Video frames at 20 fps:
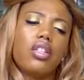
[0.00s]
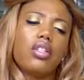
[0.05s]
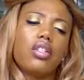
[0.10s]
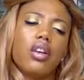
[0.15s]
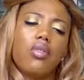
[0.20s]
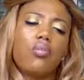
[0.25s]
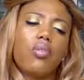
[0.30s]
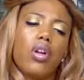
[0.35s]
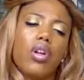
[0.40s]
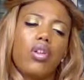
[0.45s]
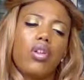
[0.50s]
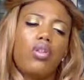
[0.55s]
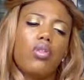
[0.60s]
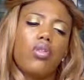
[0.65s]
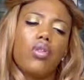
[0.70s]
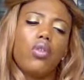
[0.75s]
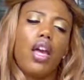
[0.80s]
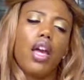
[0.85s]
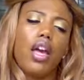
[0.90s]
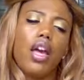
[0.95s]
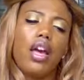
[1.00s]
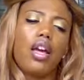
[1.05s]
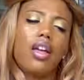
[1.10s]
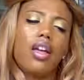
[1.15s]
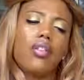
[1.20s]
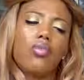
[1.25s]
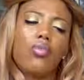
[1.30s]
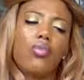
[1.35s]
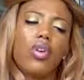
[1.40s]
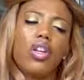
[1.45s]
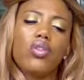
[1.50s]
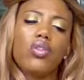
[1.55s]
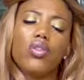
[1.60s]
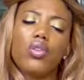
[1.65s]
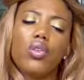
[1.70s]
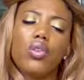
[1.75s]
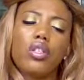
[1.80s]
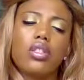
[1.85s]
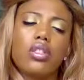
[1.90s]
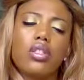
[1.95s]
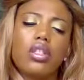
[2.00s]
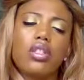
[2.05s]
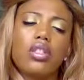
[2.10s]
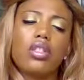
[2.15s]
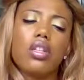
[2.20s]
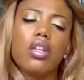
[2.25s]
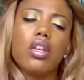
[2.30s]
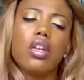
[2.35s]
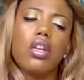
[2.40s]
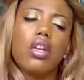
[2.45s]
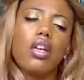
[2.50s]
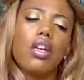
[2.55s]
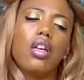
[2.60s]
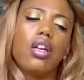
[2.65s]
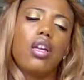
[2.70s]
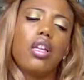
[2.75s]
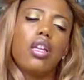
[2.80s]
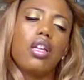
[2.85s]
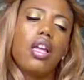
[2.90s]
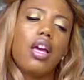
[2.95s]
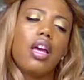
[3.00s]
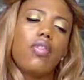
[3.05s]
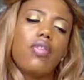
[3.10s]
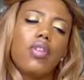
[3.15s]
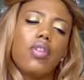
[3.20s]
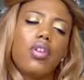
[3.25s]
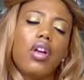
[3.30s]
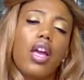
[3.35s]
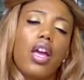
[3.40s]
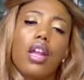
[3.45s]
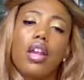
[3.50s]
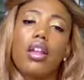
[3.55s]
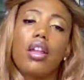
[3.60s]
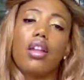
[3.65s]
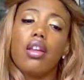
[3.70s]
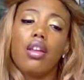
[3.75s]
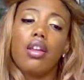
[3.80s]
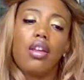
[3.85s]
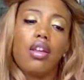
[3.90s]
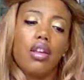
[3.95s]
someone who has resources, level-headed.